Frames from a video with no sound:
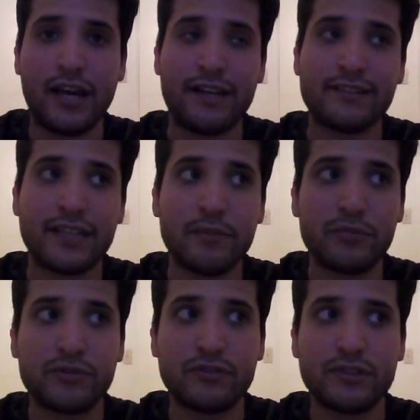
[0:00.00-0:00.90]
An
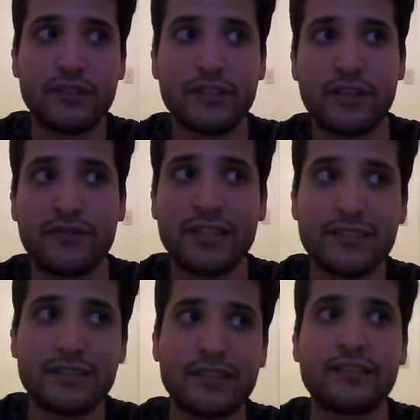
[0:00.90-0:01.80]
example of
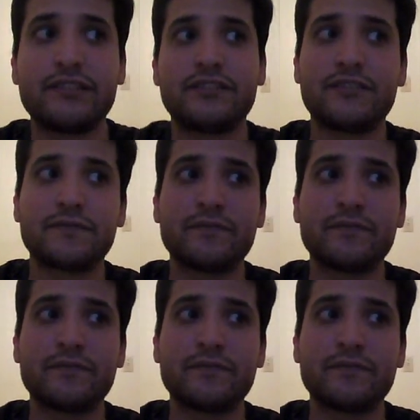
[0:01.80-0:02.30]
this is